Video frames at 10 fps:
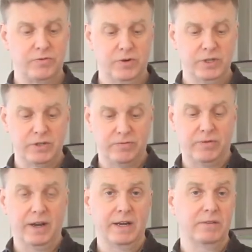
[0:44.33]
First,
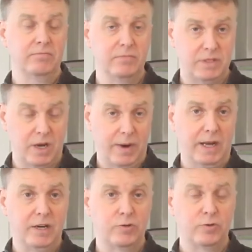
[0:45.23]
via
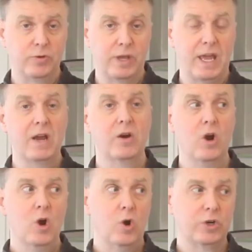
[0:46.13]
directly through the air,
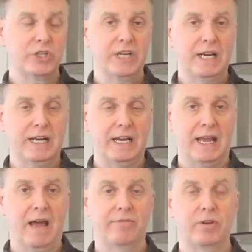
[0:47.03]
or
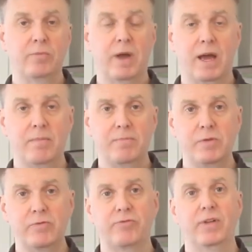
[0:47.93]
secondly, having
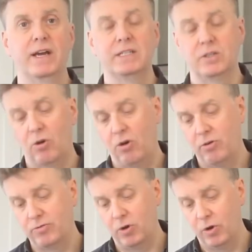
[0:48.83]
been reflected
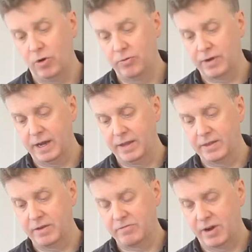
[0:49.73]
off of
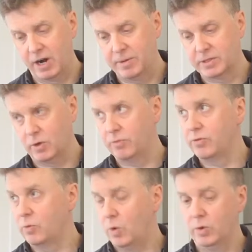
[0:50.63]
the environment, off
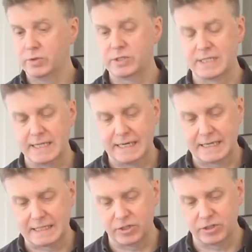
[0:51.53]
of the walls, the ceiling,
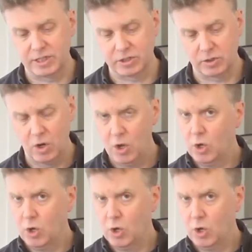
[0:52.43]
etc., etc.